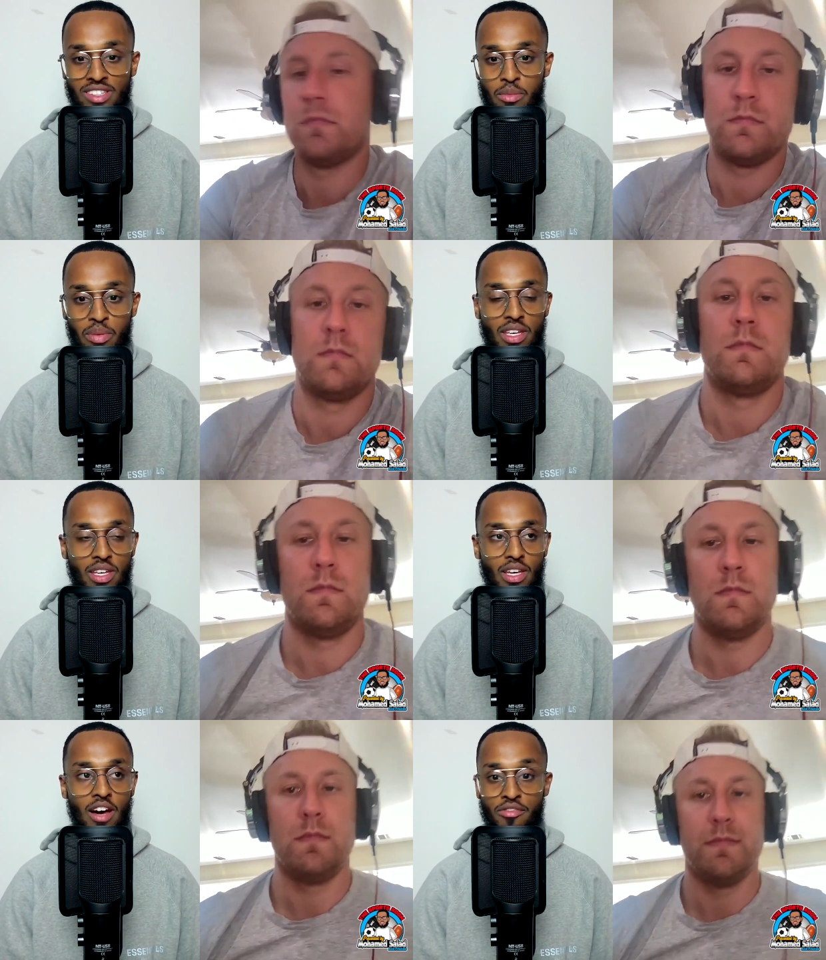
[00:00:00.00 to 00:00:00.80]
Speaker 1: to
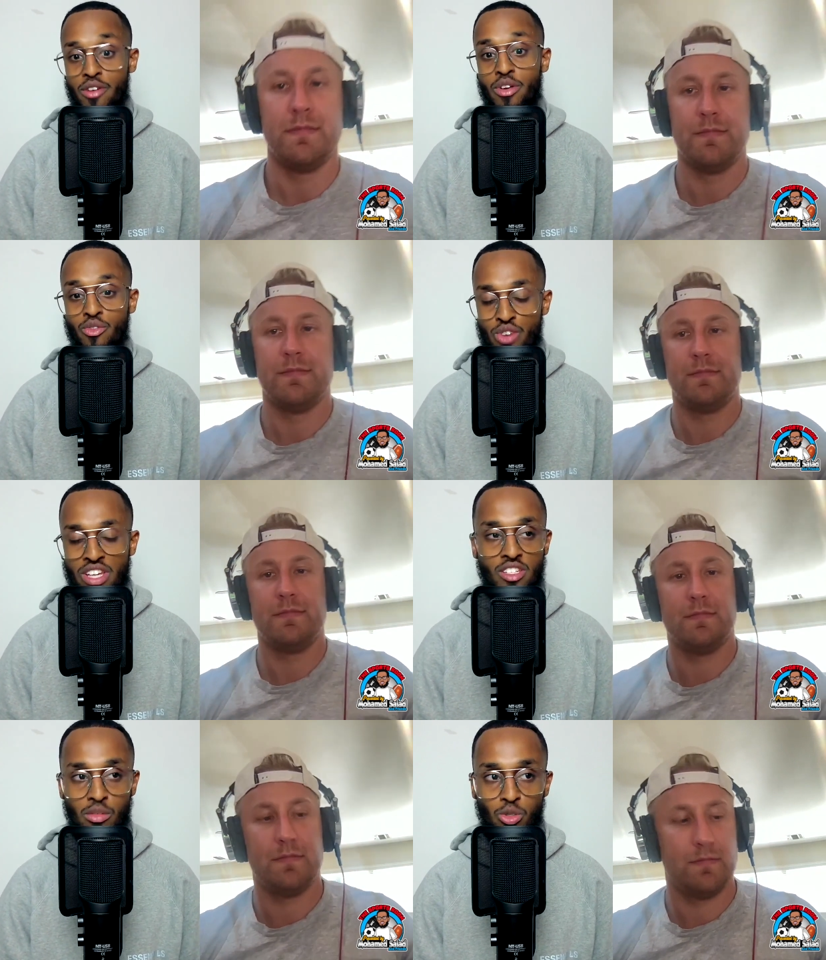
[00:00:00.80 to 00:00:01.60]
be a very
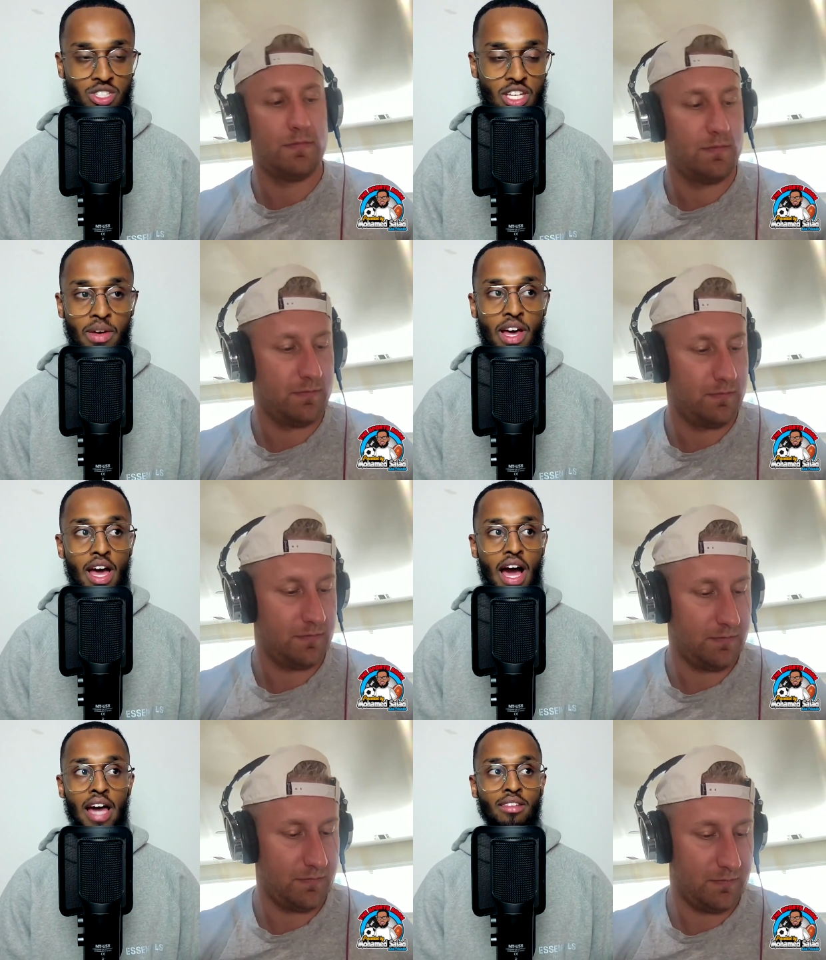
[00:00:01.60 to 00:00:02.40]
reasonable team.
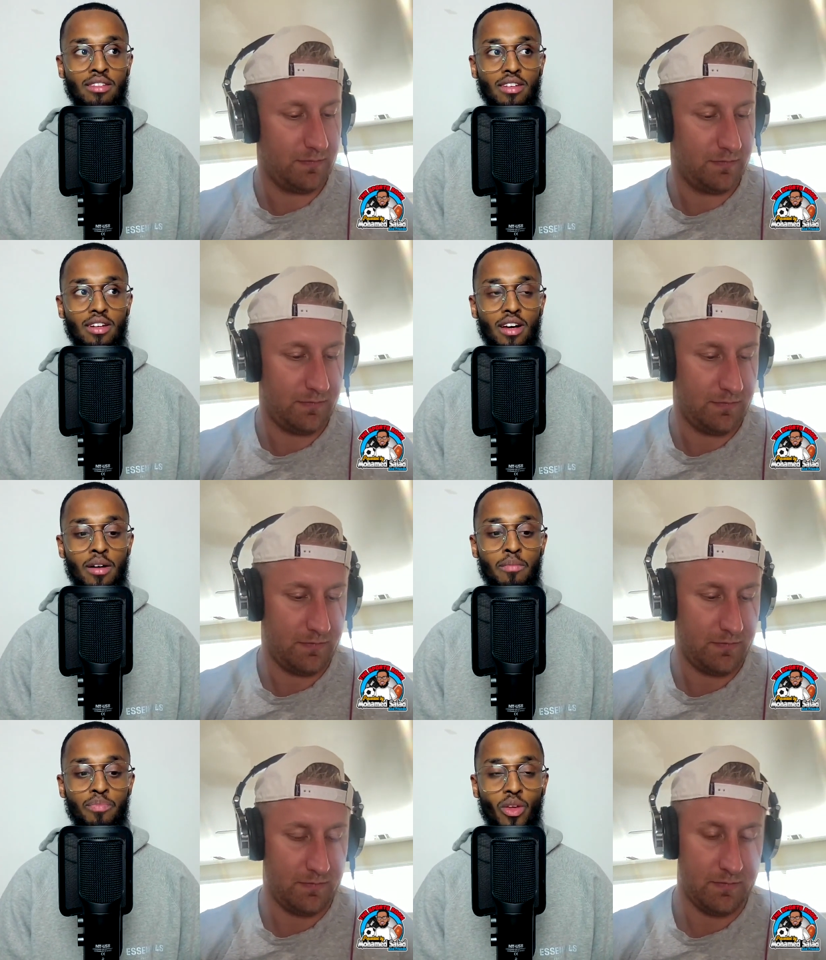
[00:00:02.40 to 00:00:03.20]
And
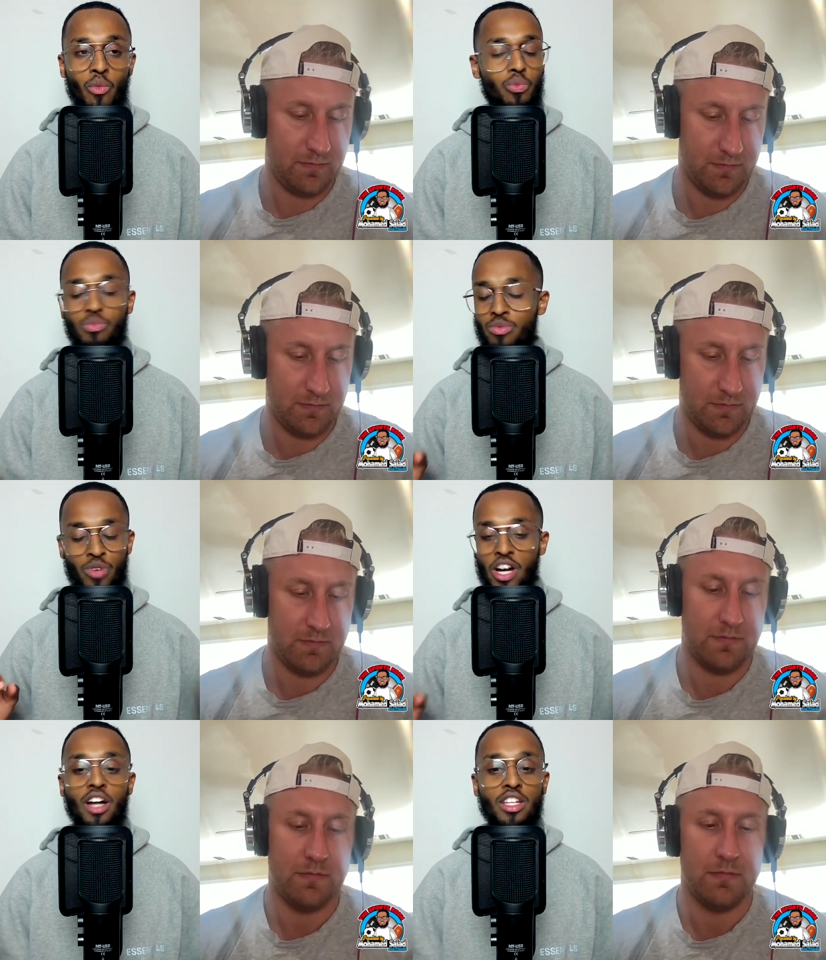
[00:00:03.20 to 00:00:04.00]
um,
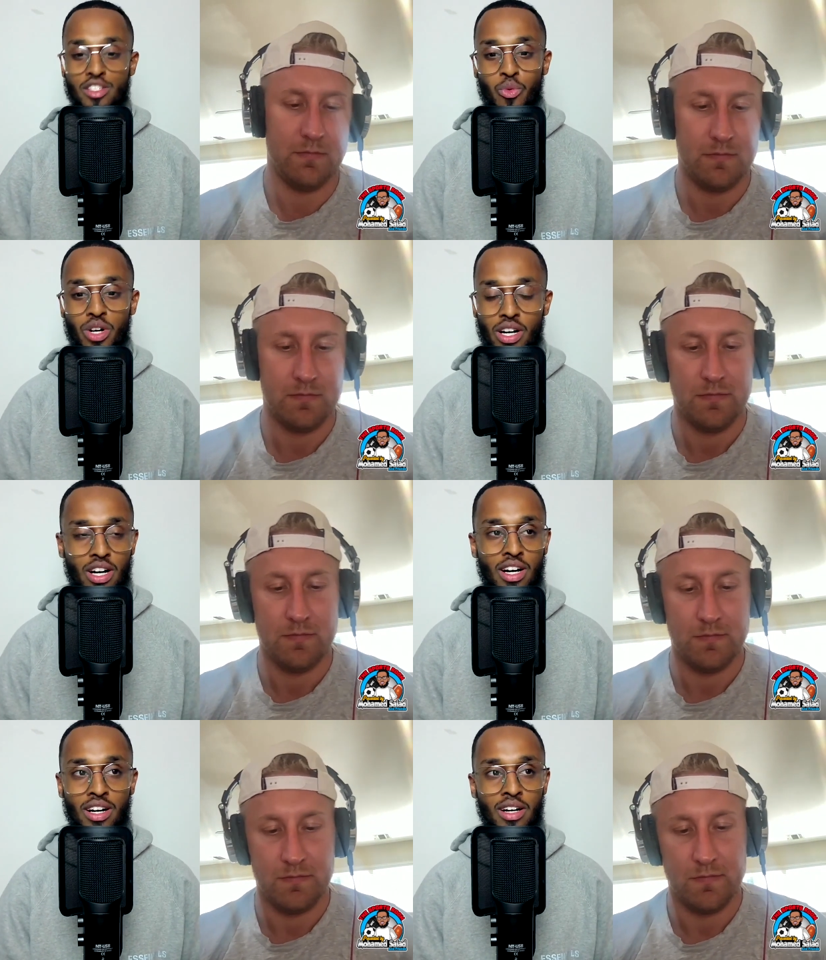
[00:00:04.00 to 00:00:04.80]
regardless of what
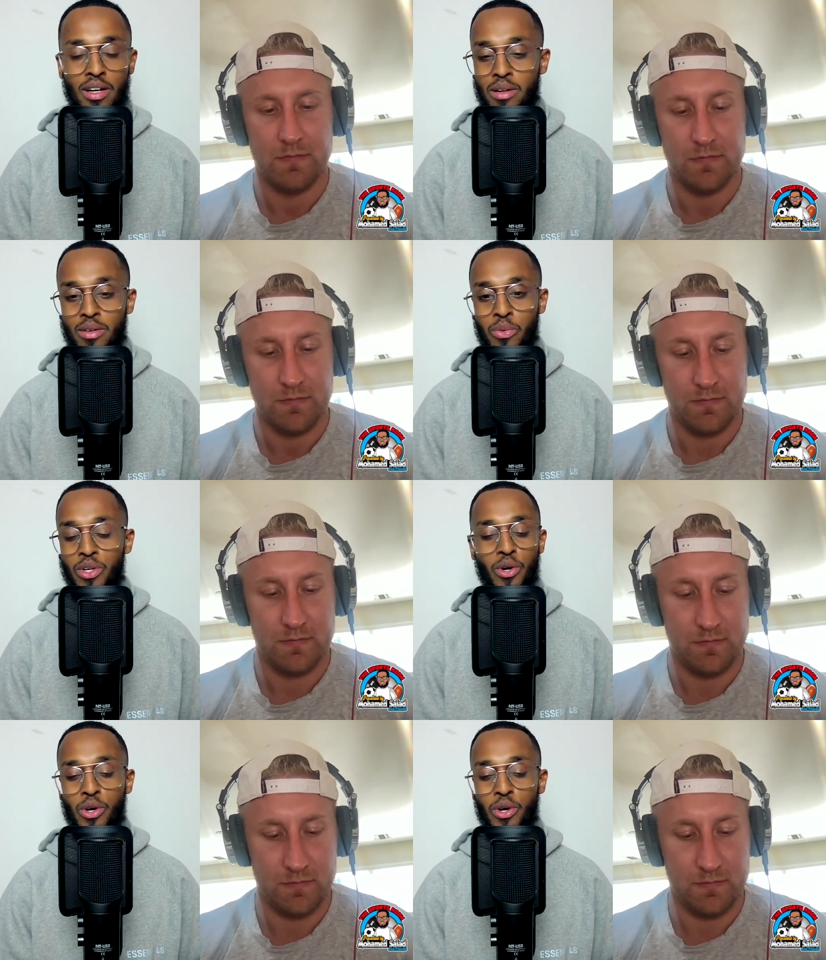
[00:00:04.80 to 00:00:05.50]
uh, what your